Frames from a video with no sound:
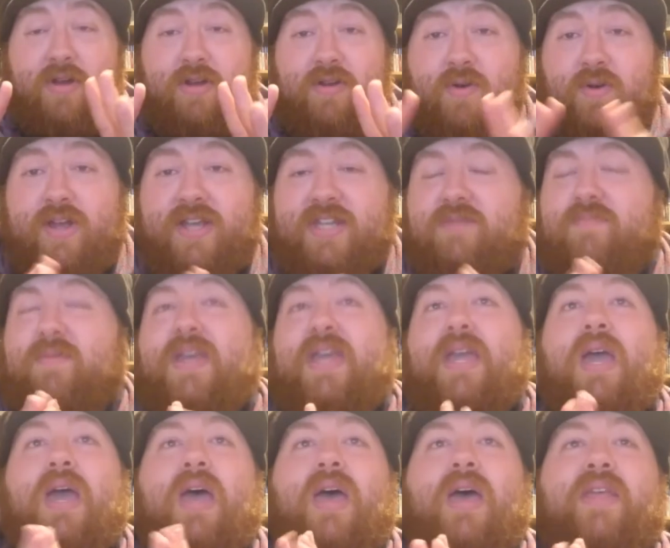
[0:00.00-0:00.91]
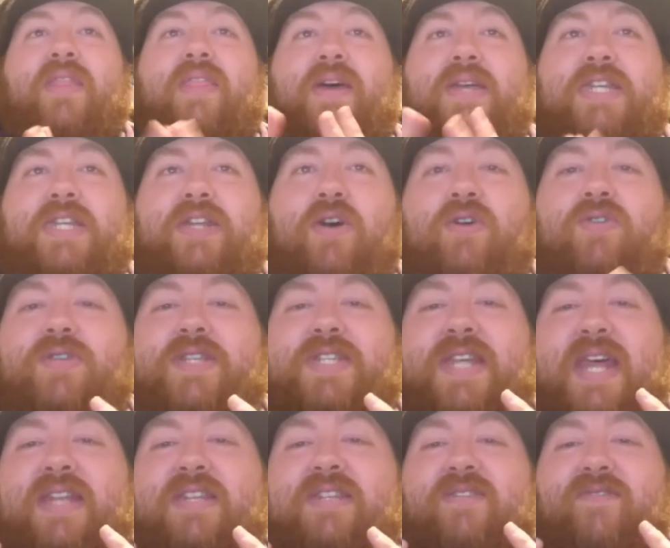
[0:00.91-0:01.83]
what annoys me. There's no
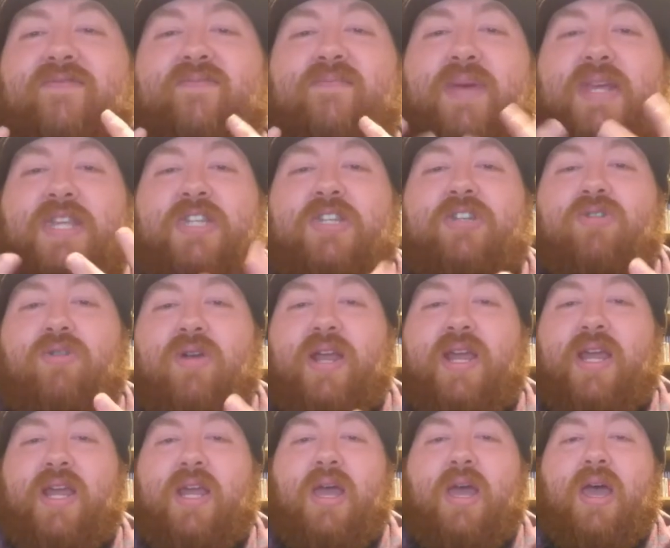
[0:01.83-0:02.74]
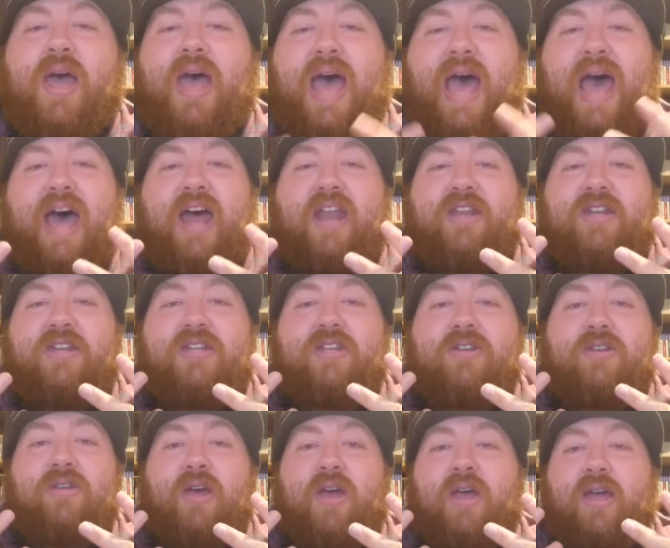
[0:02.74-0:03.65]
sense of mystery
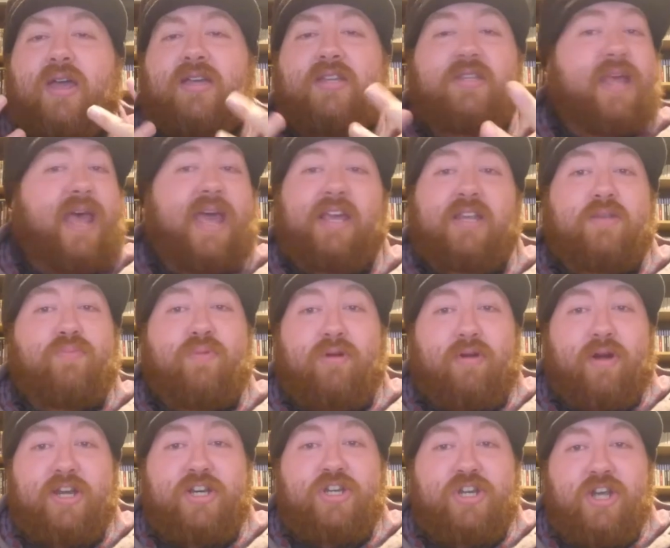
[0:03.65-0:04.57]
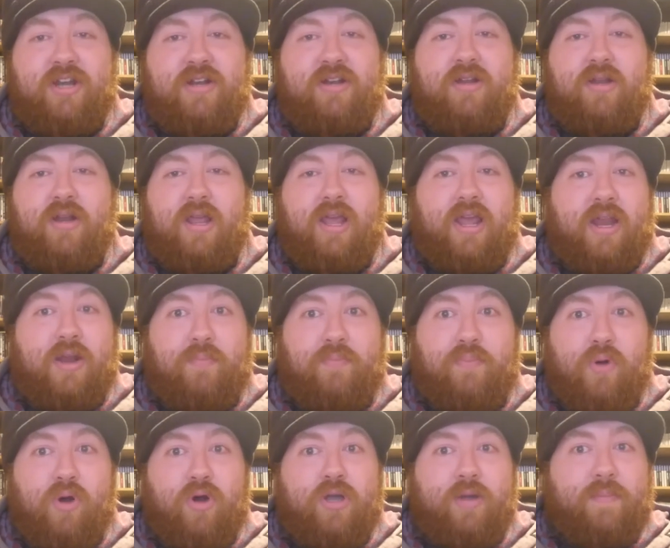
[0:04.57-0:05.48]
and exploration in a
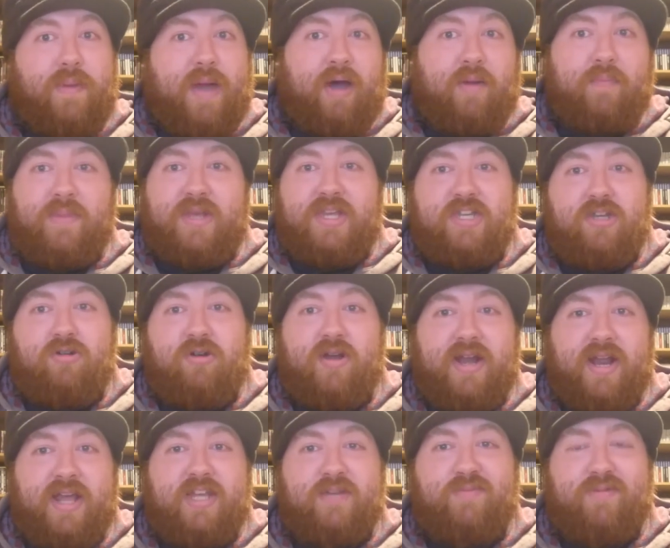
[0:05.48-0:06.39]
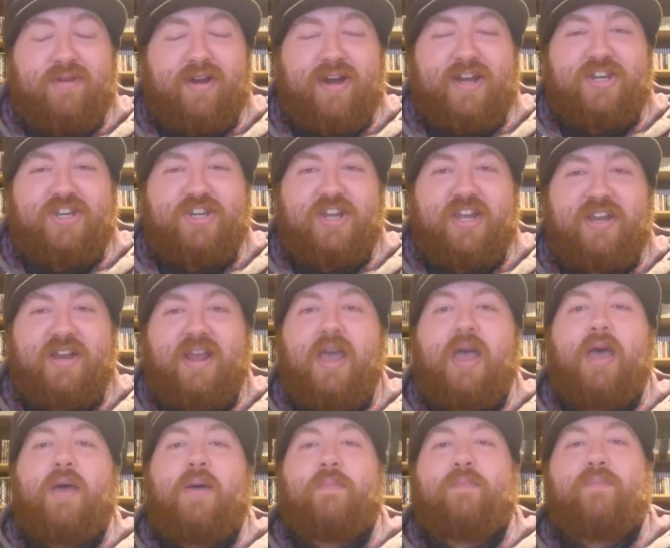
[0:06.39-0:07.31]
book about mystery and exploration,
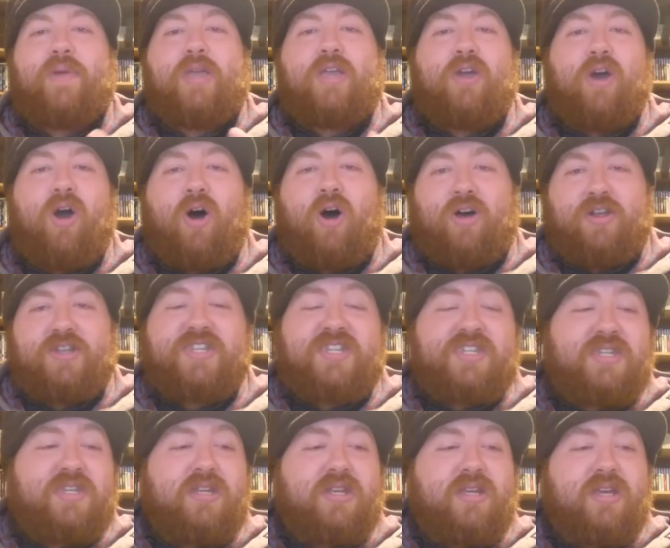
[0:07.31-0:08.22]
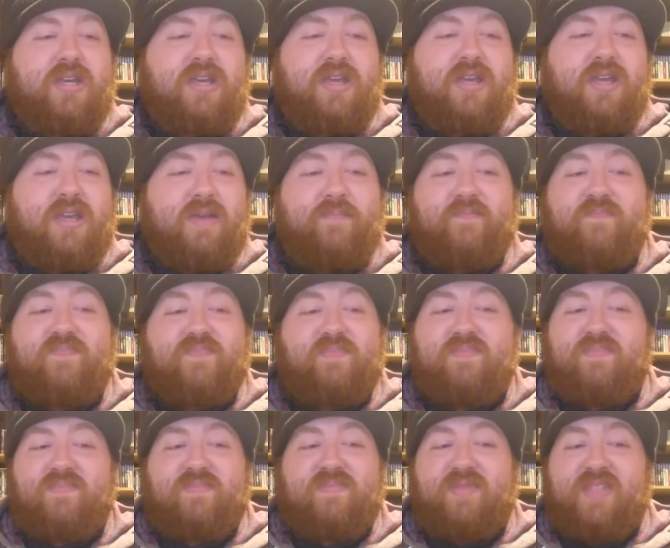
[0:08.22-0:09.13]
because
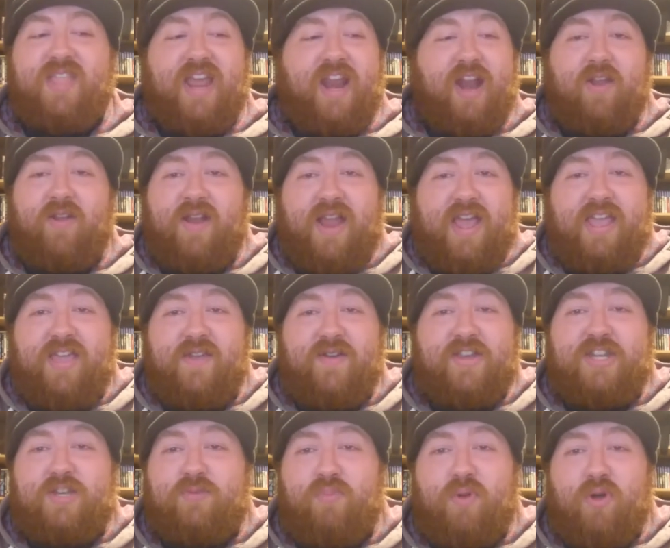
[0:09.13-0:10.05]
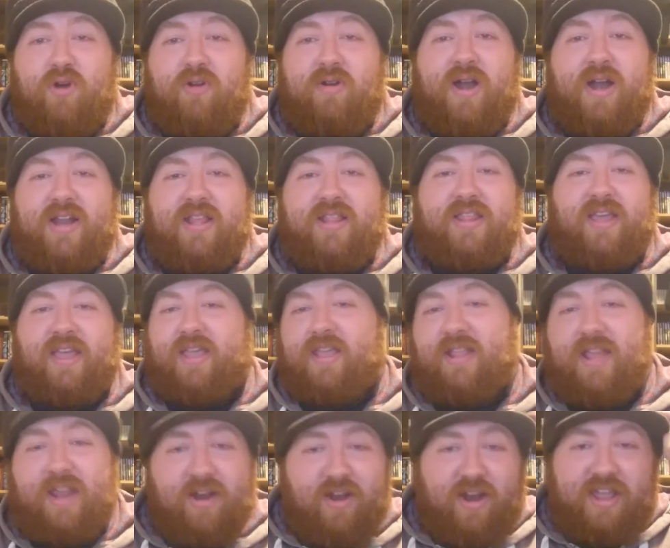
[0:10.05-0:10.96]
they don't let you explore anything.
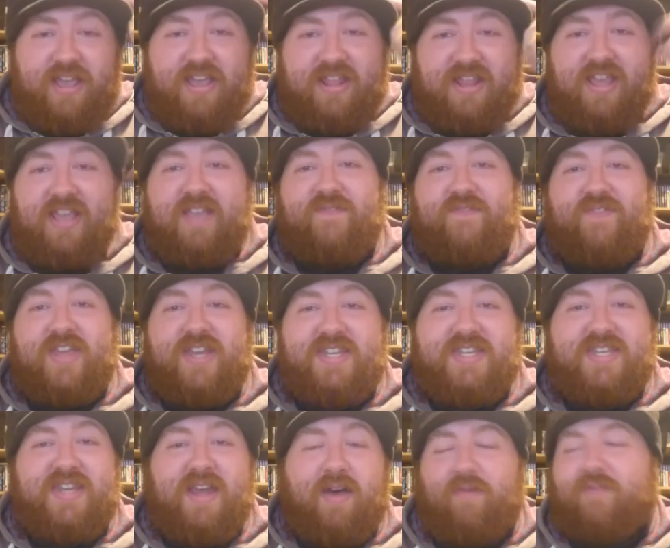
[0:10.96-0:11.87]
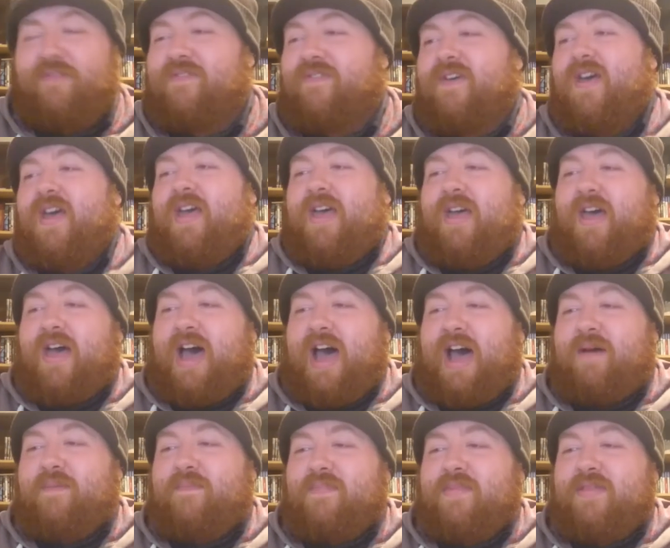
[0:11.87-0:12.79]
They don't let you think for yourself.
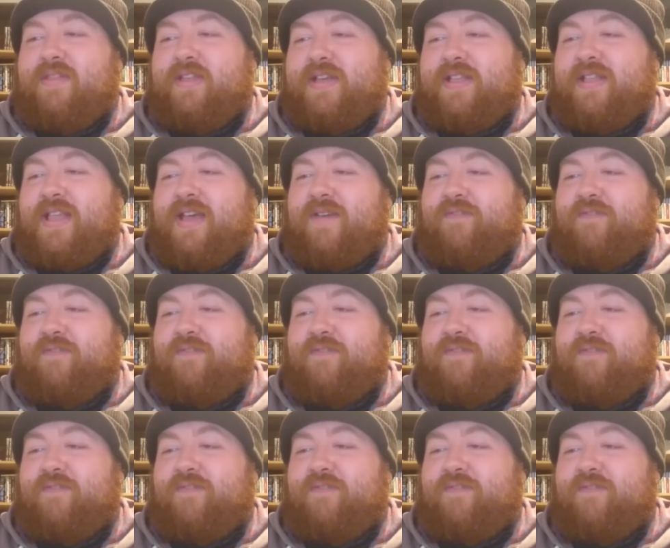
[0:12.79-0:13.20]
Like,